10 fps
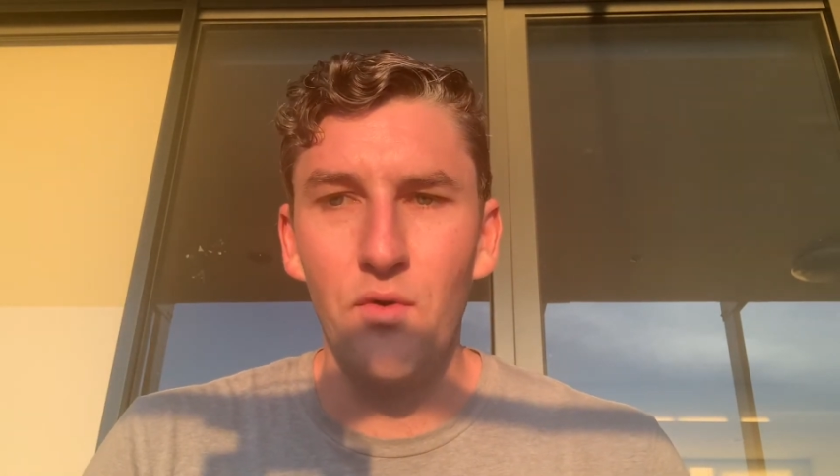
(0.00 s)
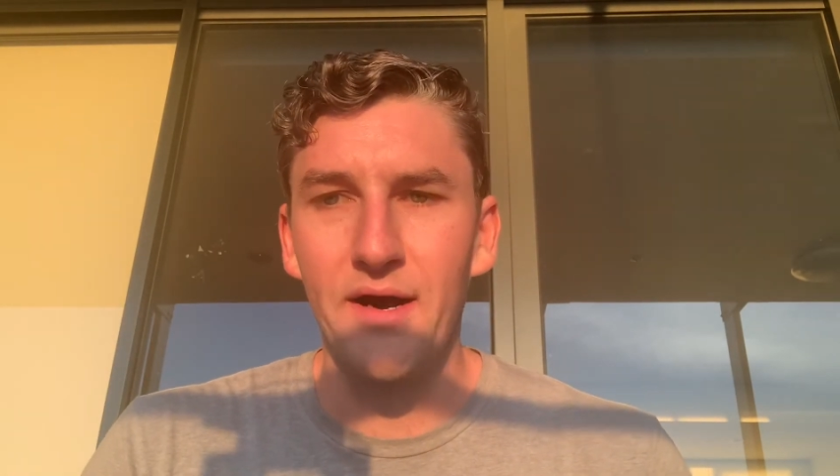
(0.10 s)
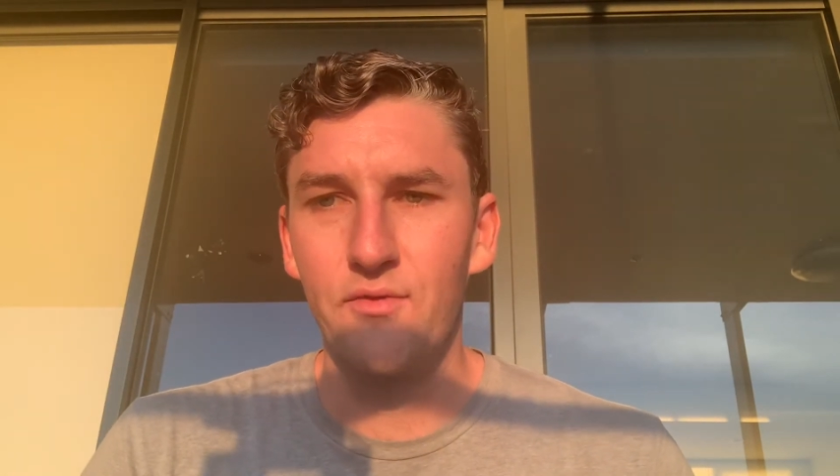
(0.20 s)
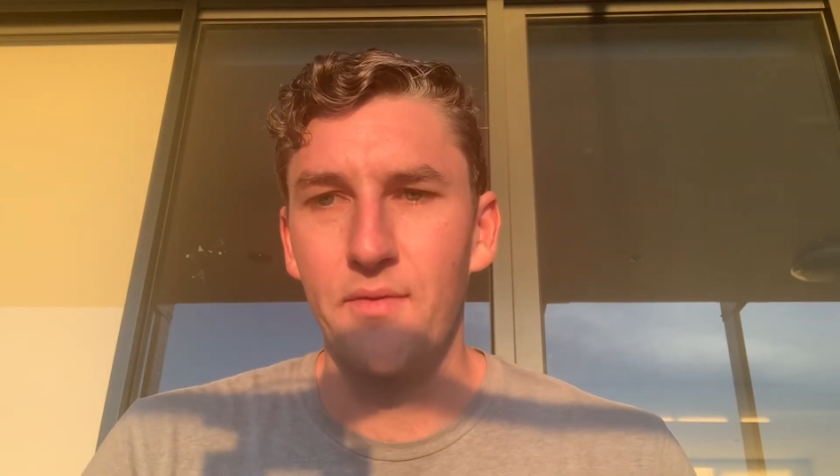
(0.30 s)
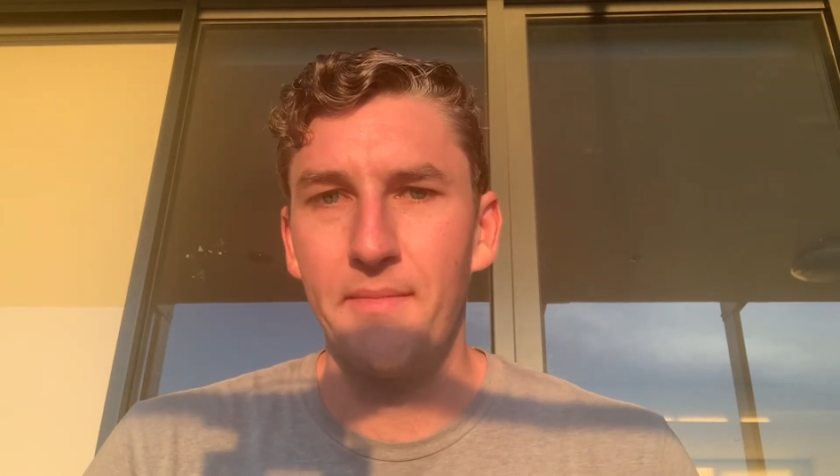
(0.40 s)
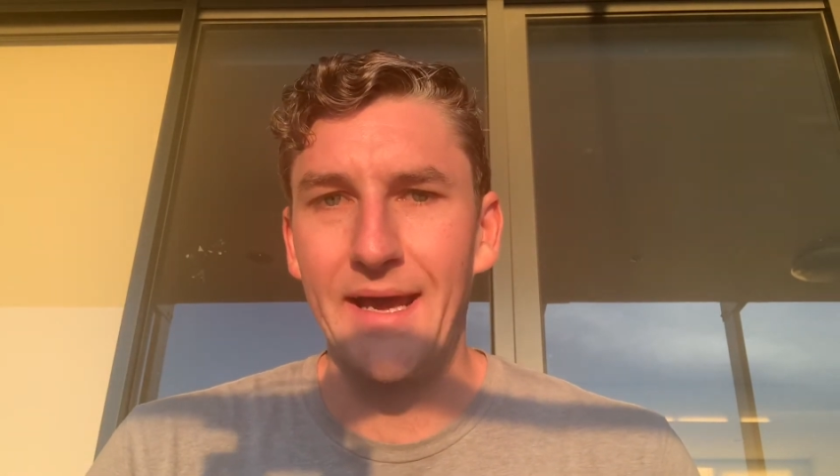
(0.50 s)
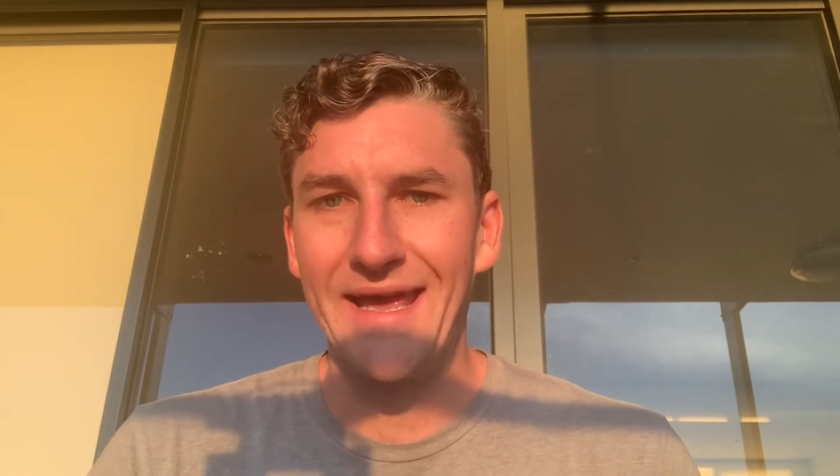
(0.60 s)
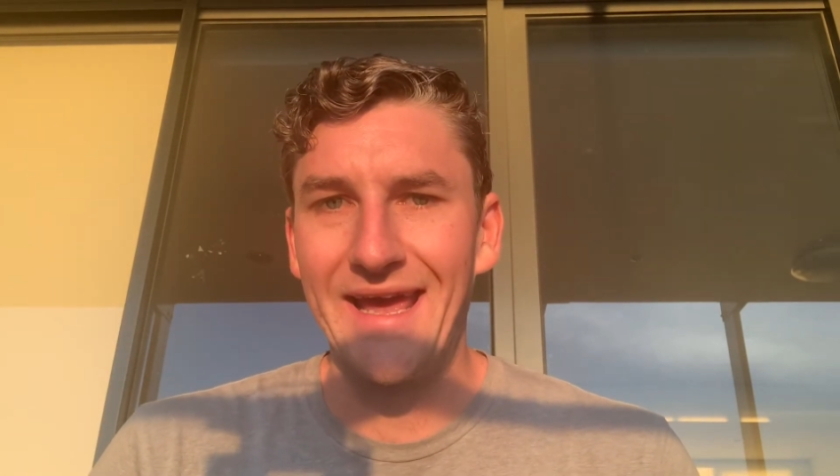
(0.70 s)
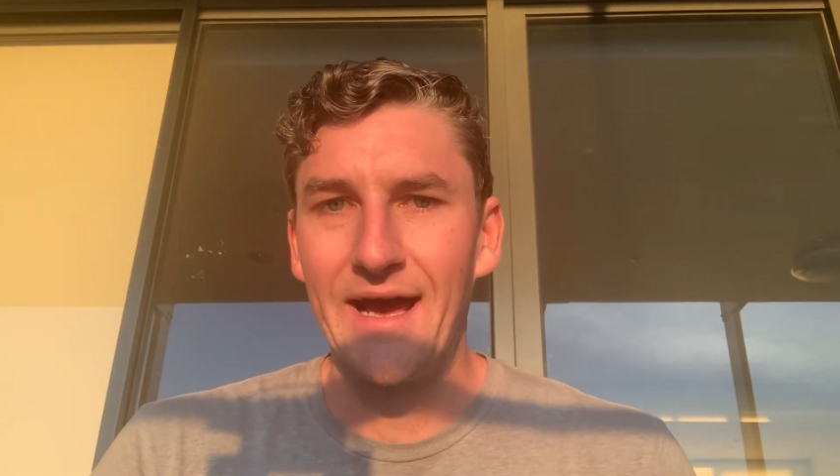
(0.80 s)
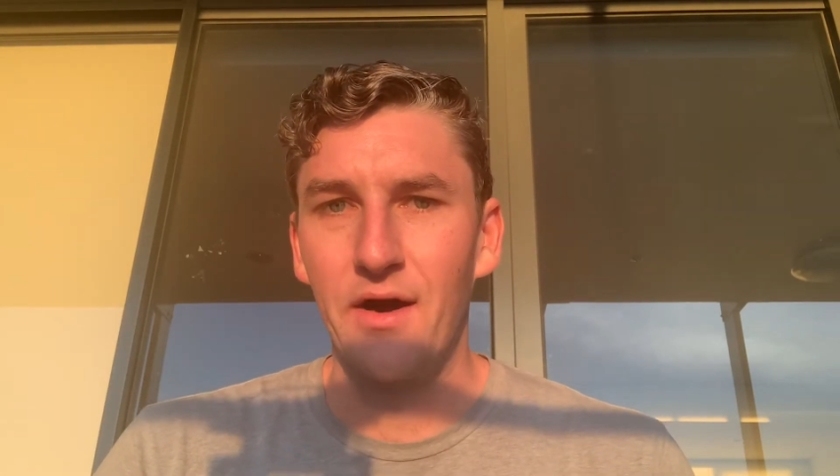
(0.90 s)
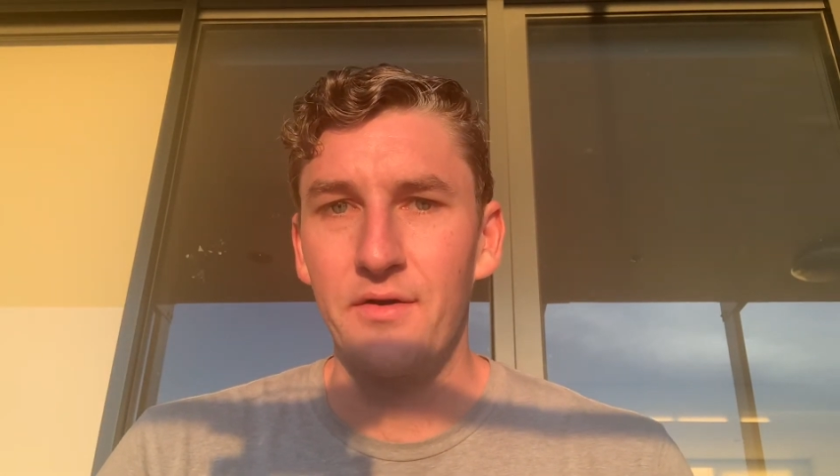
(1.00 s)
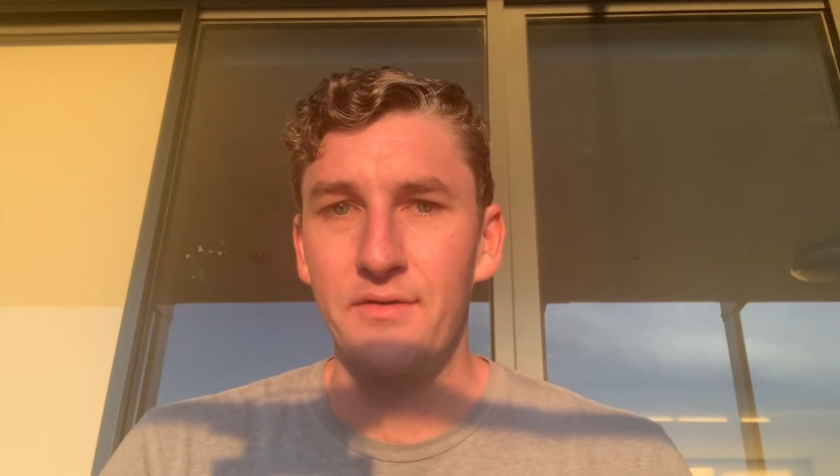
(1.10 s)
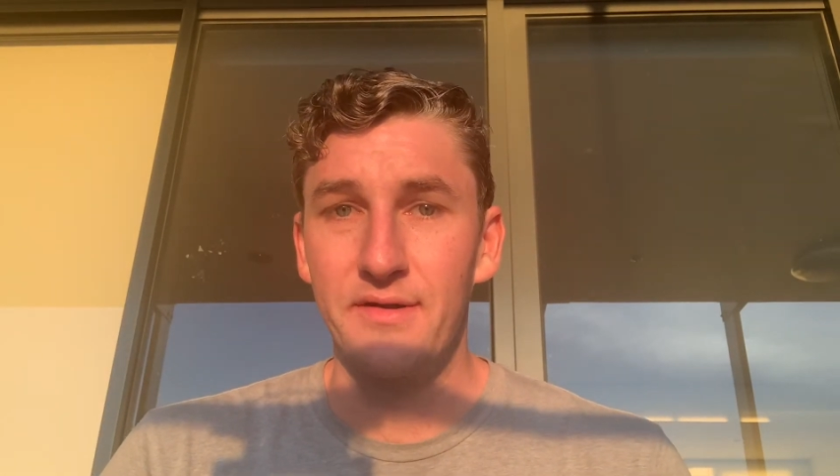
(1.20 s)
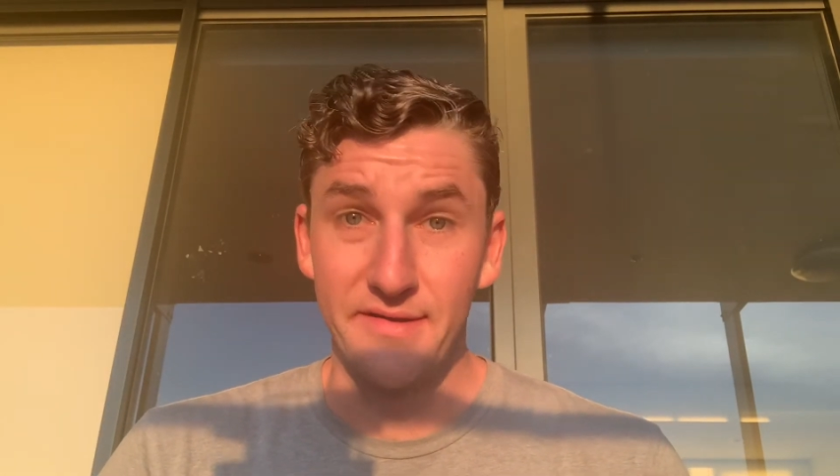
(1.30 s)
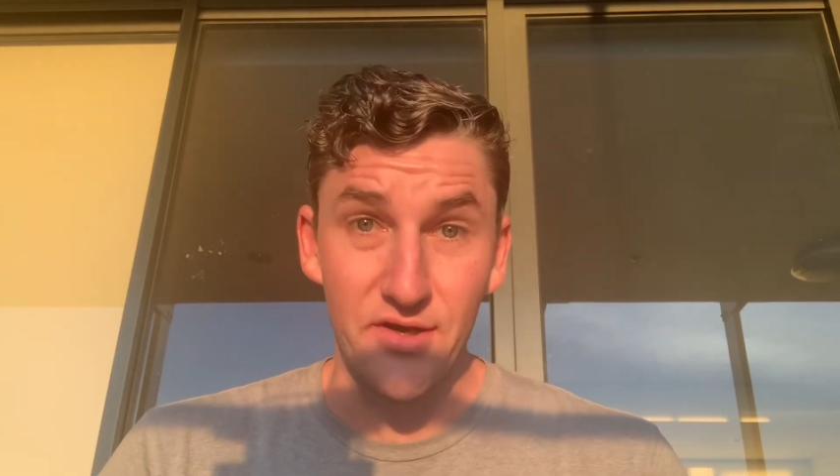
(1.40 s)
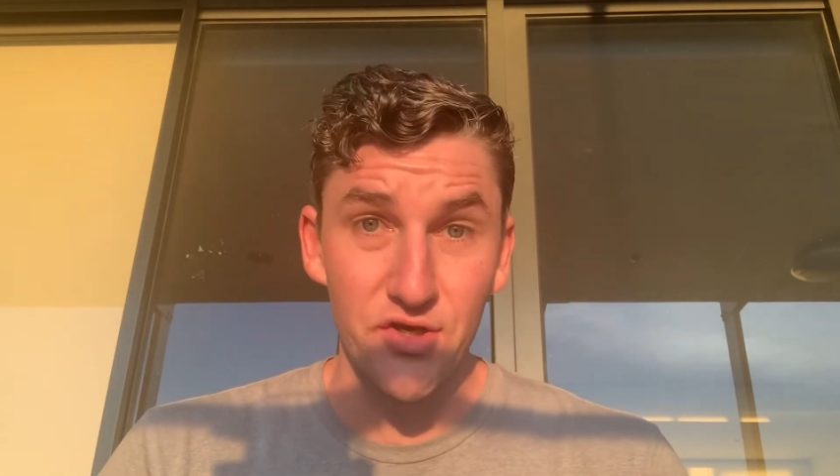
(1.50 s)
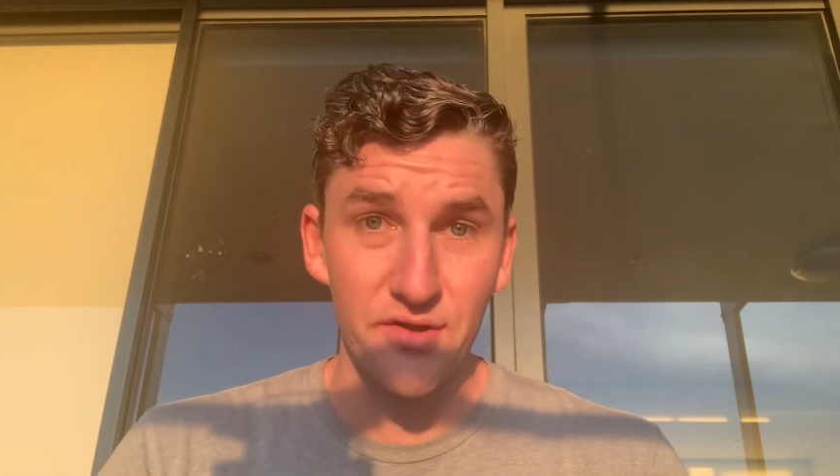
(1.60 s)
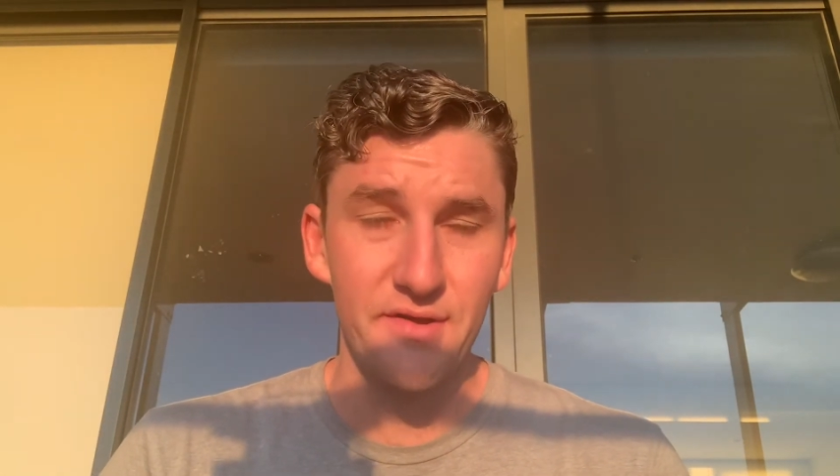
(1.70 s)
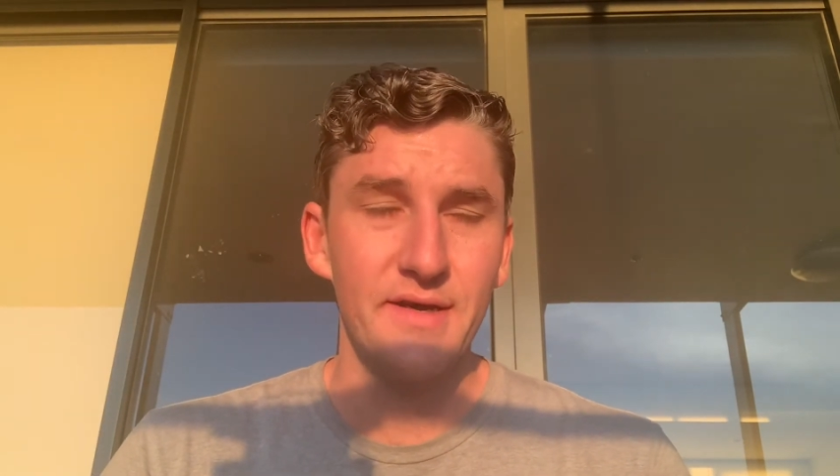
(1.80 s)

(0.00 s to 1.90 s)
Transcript: us when making our decisions.